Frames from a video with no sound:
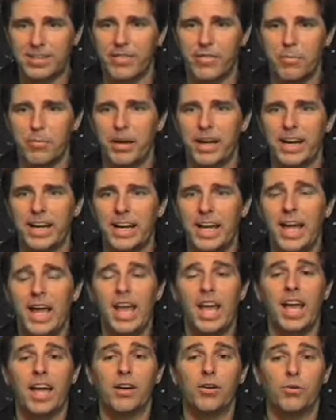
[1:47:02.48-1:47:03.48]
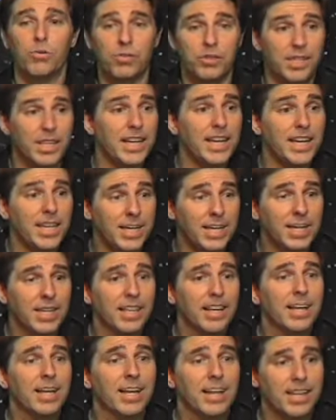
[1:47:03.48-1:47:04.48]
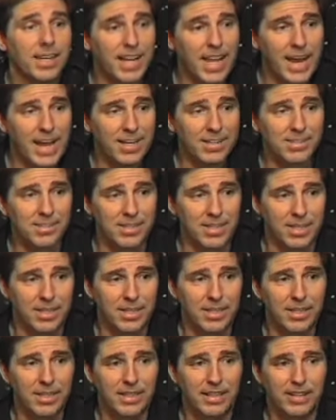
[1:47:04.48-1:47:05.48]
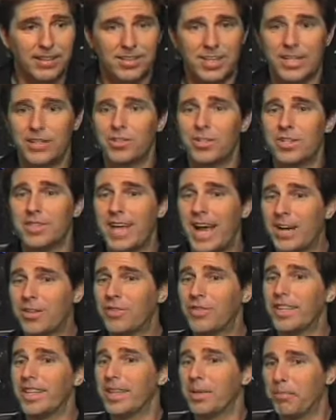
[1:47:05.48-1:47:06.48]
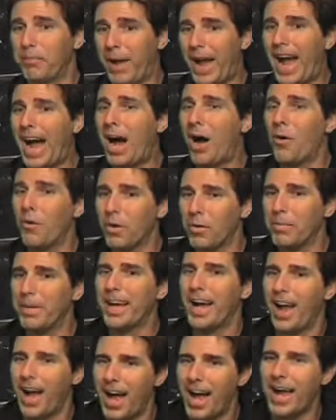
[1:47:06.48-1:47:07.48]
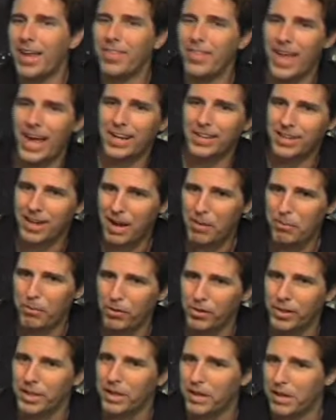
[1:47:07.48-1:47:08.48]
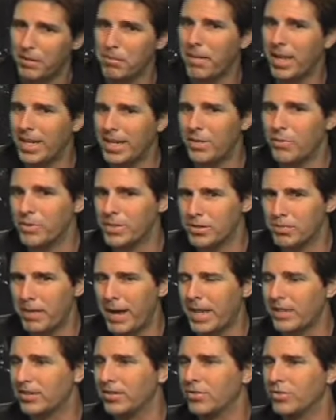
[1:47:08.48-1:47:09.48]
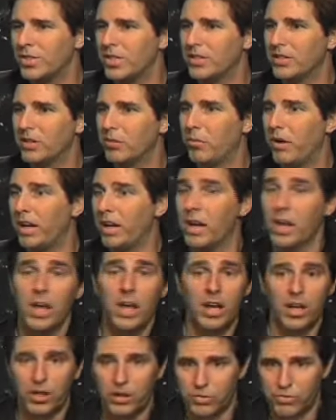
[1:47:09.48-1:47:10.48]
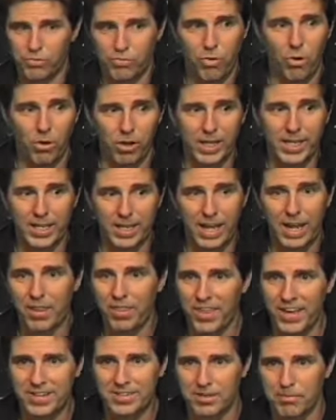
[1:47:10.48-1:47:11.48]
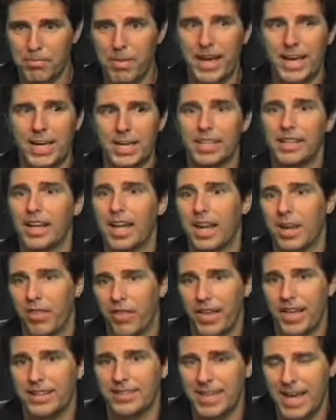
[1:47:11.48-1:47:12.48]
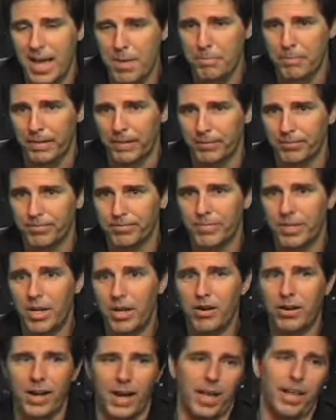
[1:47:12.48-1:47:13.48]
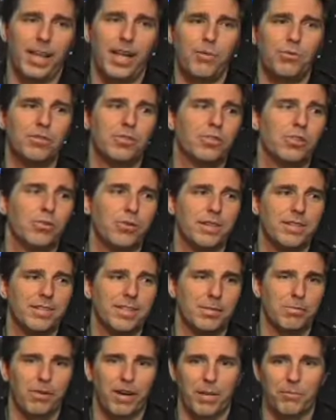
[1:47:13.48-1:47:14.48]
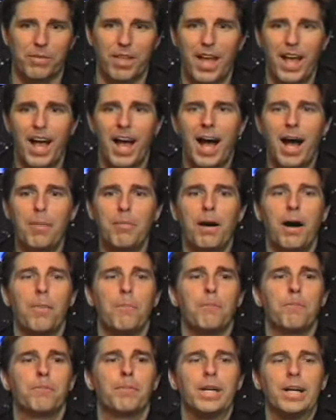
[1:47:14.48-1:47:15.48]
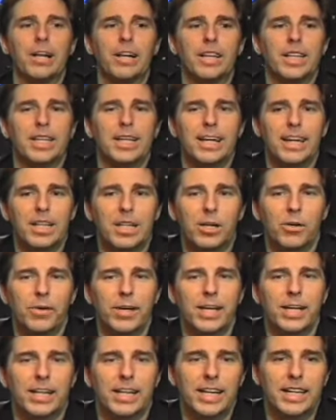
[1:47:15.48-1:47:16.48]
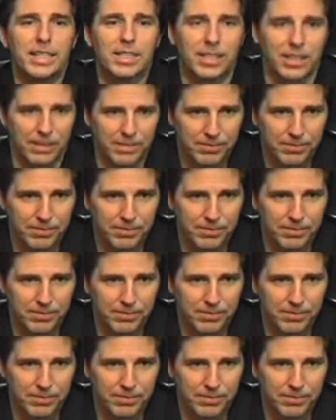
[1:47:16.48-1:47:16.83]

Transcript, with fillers: everybody. And who's the E? Nancy. Nancy. See, she's actually the power behind that couple in, in many respects, and she's the one controlling a lot of things and making a lot of things happen. Okay, that was too easy, Prep. How about Bill and Hillary Clinton?